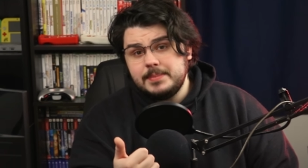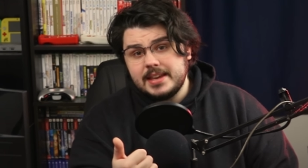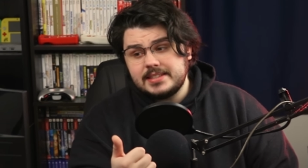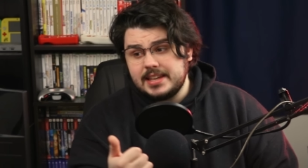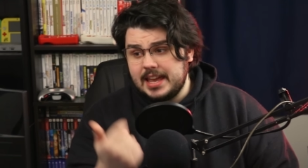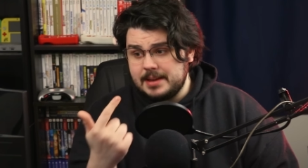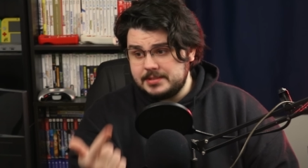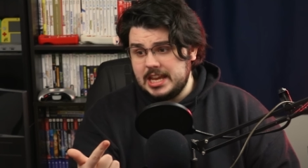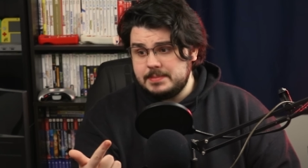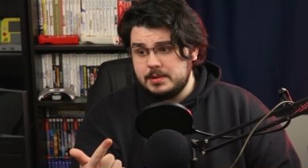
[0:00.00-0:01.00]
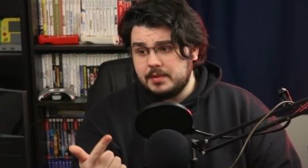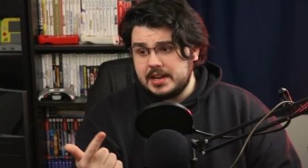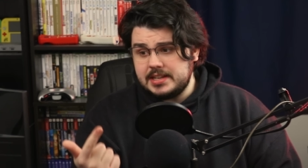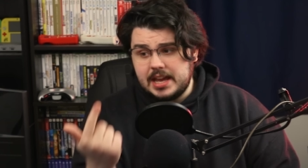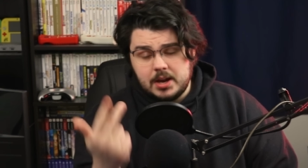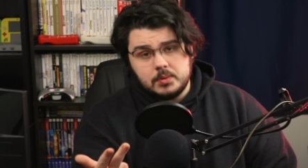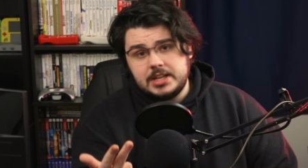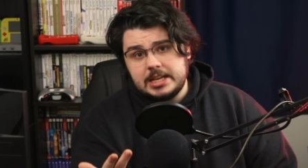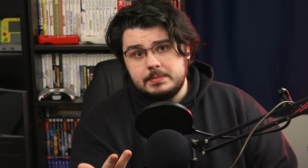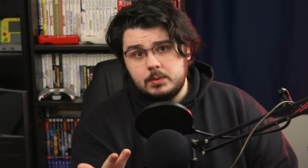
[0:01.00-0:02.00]
me as I am, take me right now,
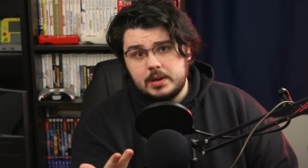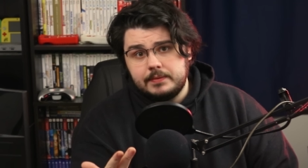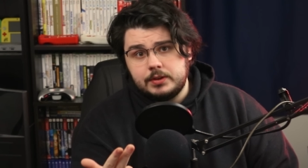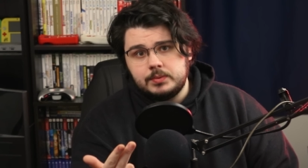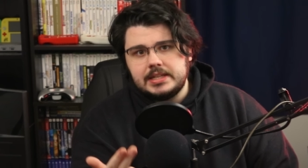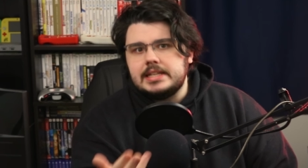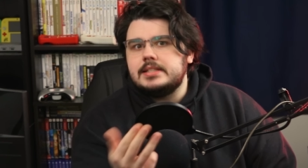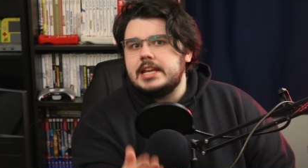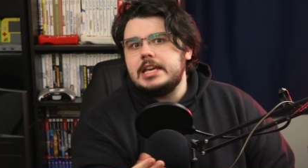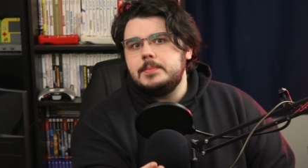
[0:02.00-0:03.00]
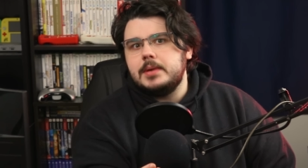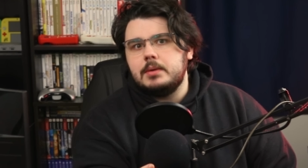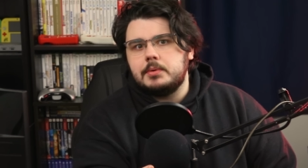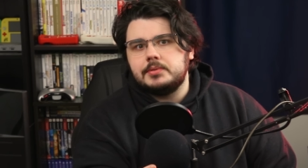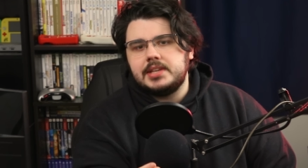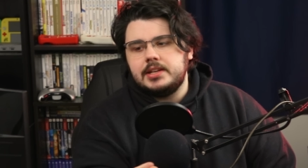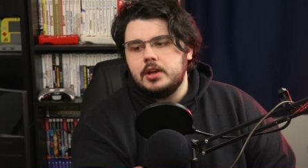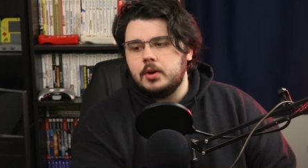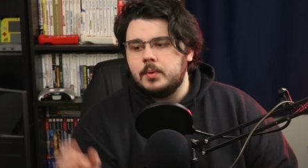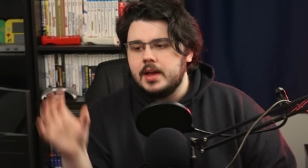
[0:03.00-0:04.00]
take me whenever you need, take me I won't say
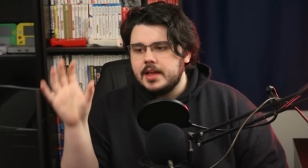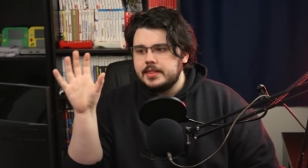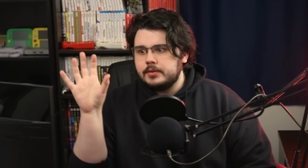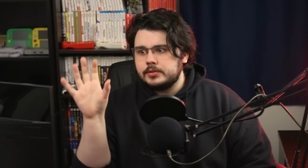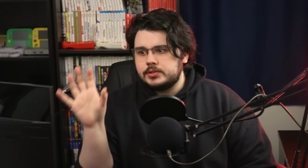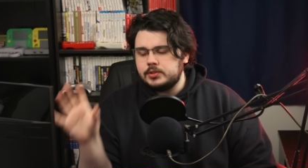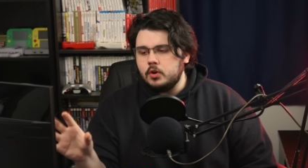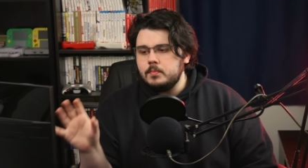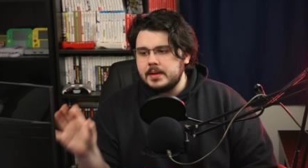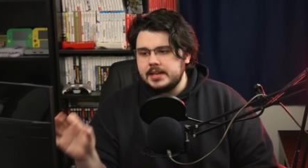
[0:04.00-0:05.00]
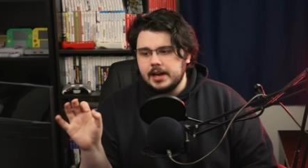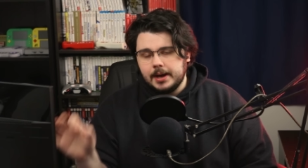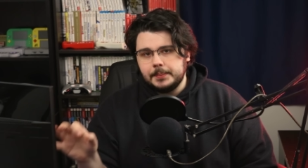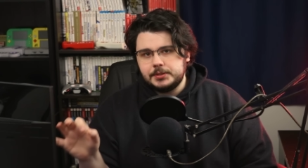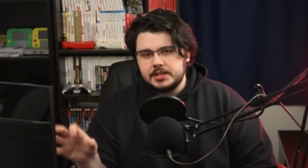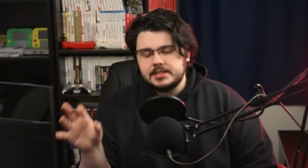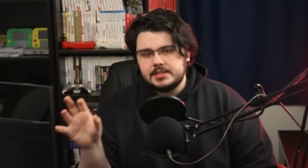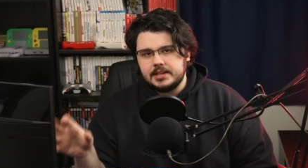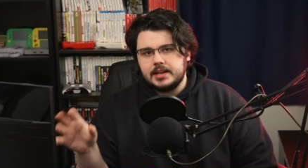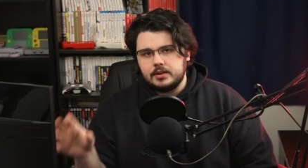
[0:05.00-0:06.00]
no. There are so many
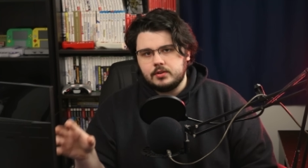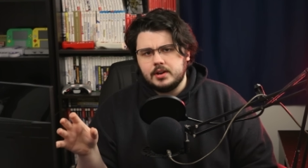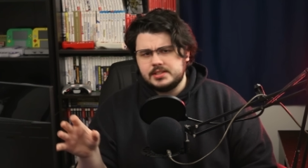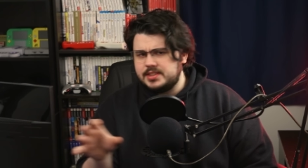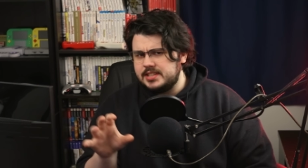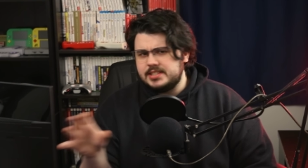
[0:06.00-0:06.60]
options to get across the